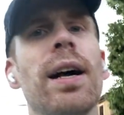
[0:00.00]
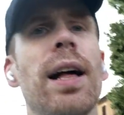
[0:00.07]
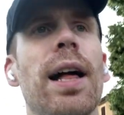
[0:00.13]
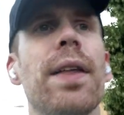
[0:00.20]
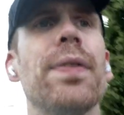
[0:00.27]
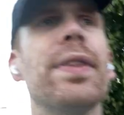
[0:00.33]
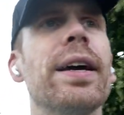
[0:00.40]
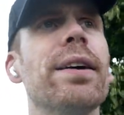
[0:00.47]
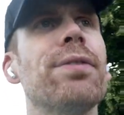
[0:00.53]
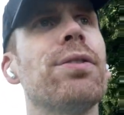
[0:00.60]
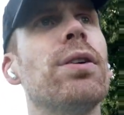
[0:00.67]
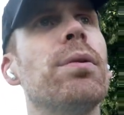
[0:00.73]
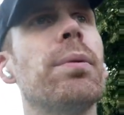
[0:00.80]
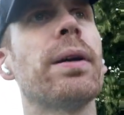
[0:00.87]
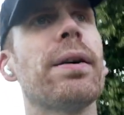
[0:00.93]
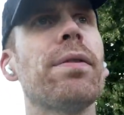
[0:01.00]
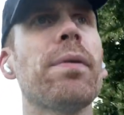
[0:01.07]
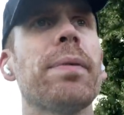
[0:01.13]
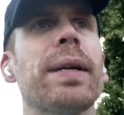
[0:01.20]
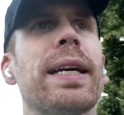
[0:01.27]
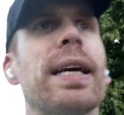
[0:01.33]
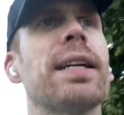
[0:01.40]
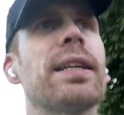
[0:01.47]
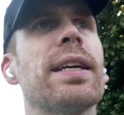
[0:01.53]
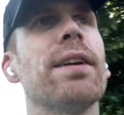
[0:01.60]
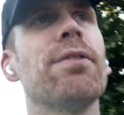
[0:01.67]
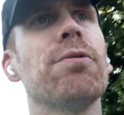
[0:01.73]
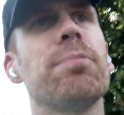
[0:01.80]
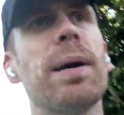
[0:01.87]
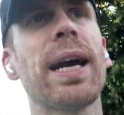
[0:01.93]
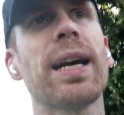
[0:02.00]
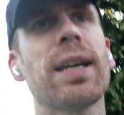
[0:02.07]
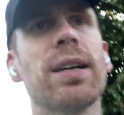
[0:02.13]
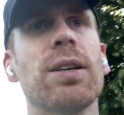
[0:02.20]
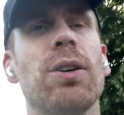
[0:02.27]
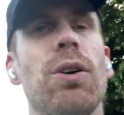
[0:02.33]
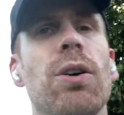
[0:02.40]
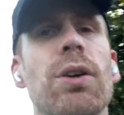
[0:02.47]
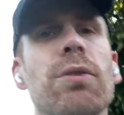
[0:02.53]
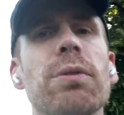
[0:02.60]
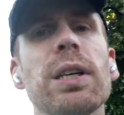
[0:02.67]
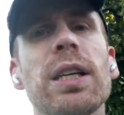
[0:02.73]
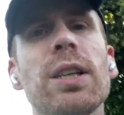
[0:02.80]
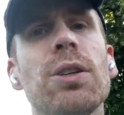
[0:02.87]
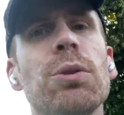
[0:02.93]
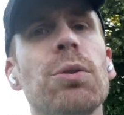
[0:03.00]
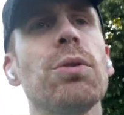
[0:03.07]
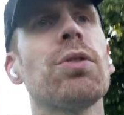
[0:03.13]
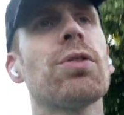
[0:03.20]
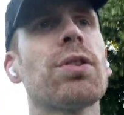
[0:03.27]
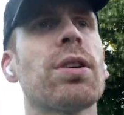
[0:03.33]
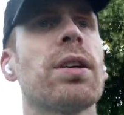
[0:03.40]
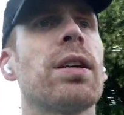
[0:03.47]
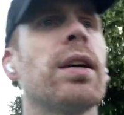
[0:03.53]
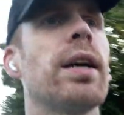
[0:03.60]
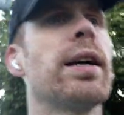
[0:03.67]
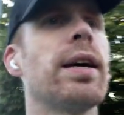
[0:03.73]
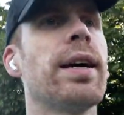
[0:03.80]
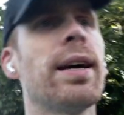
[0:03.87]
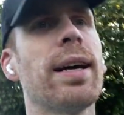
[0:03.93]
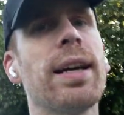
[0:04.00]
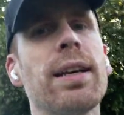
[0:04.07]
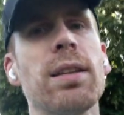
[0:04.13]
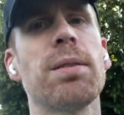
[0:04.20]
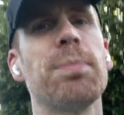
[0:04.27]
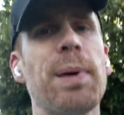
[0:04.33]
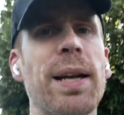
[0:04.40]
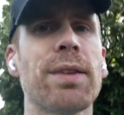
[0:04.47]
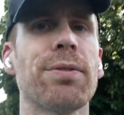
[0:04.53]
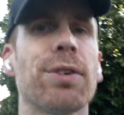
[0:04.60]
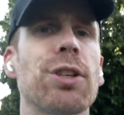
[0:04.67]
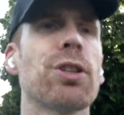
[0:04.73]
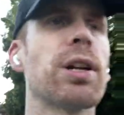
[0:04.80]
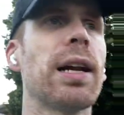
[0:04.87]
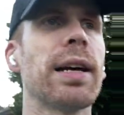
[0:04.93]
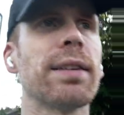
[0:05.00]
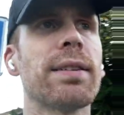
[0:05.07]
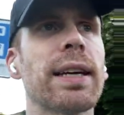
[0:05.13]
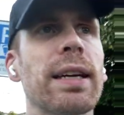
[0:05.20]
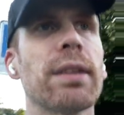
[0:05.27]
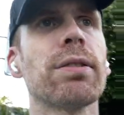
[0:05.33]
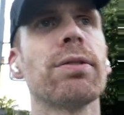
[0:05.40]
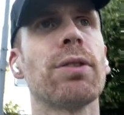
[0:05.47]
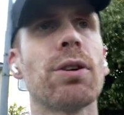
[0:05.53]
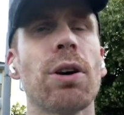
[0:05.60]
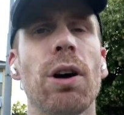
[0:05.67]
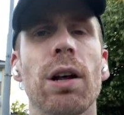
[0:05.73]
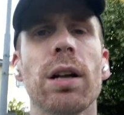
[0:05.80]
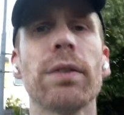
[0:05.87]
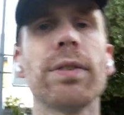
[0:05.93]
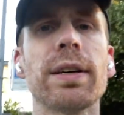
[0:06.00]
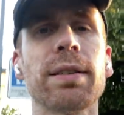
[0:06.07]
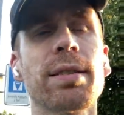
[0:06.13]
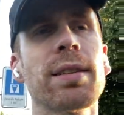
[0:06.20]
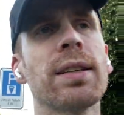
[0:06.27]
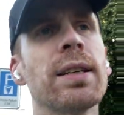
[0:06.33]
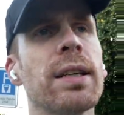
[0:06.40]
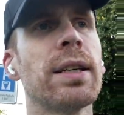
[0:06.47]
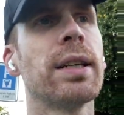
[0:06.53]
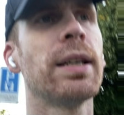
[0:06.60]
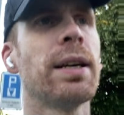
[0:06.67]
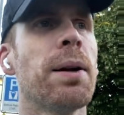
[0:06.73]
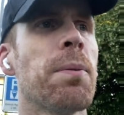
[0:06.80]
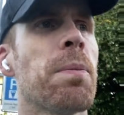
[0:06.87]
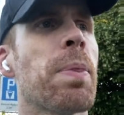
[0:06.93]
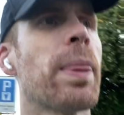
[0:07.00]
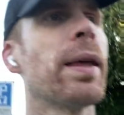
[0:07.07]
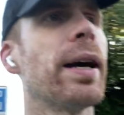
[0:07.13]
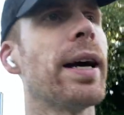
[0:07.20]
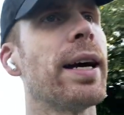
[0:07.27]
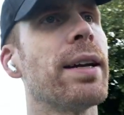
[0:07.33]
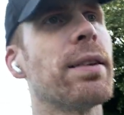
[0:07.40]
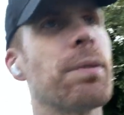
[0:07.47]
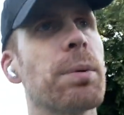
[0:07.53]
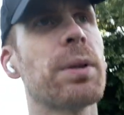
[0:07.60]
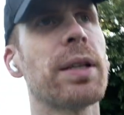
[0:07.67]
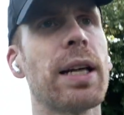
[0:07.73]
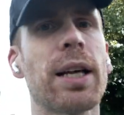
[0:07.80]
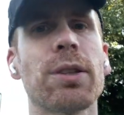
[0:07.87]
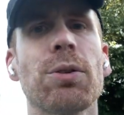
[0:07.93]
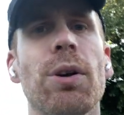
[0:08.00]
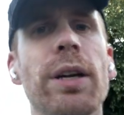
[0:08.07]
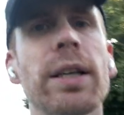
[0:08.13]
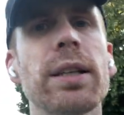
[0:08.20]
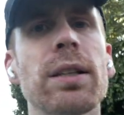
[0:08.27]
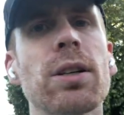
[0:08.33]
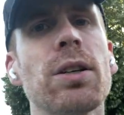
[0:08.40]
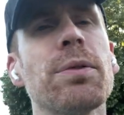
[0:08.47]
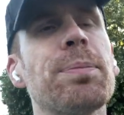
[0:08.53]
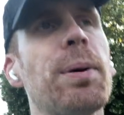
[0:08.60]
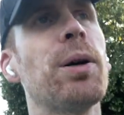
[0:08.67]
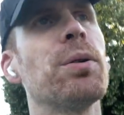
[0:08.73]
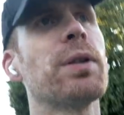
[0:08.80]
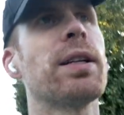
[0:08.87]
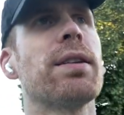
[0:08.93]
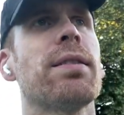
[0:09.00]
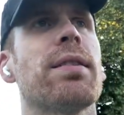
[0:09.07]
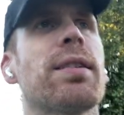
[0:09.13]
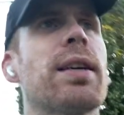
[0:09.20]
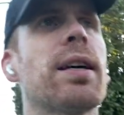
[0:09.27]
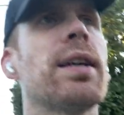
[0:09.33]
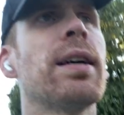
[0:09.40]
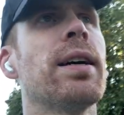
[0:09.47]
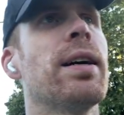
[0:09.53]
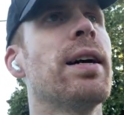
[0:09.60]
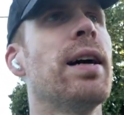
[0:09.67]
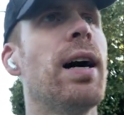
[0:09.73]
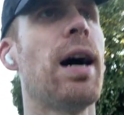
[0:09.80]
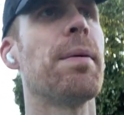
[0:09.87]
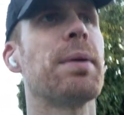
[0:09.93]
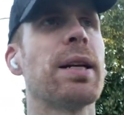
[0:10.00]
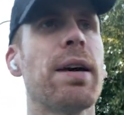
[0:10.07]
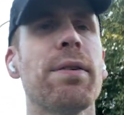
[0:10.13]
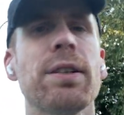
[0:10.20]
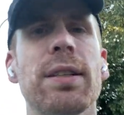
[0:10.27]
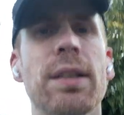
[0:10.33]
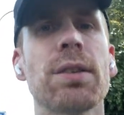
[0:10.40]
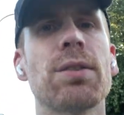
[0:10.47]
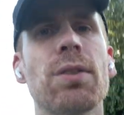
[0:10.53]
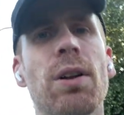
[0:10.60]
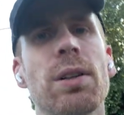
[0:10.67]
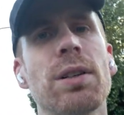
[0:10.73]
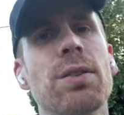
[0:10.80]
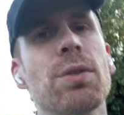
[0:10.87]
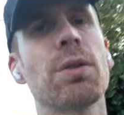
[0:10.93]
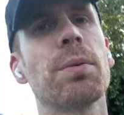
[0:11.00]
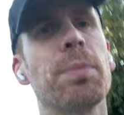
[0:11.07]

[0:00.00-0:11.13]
and therefore whatever we can give back or reuse is beneficial, I think, for all of us. And with the electronic components, I mean, everything is soldered to the